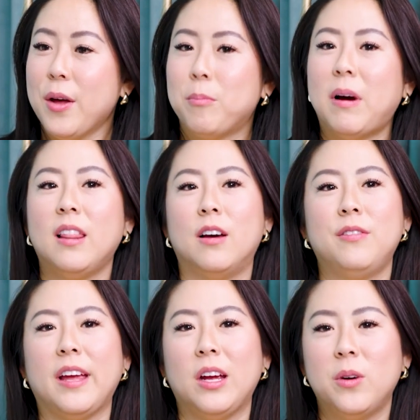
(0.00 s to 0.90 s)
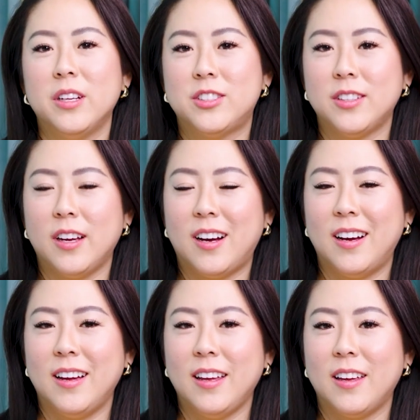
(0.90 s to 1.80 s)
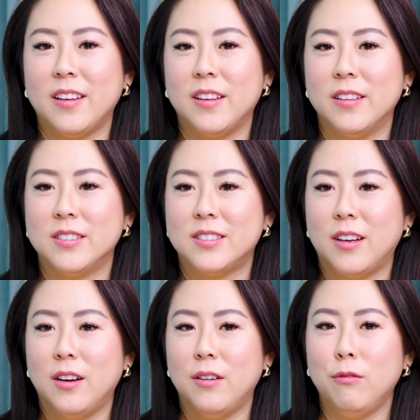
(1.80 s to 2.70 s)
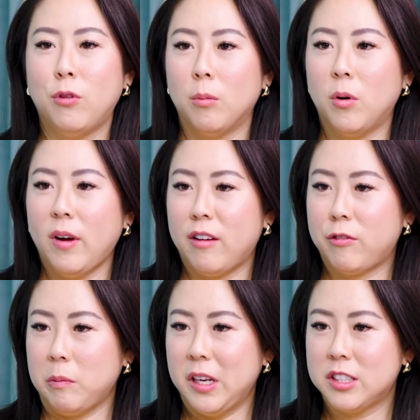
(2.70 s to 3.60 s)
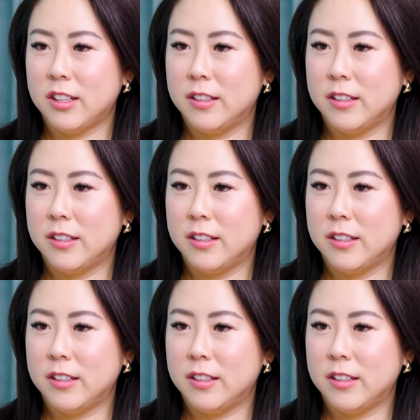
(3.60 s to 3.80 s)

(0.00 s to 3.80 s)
My love language is verbal affirmation.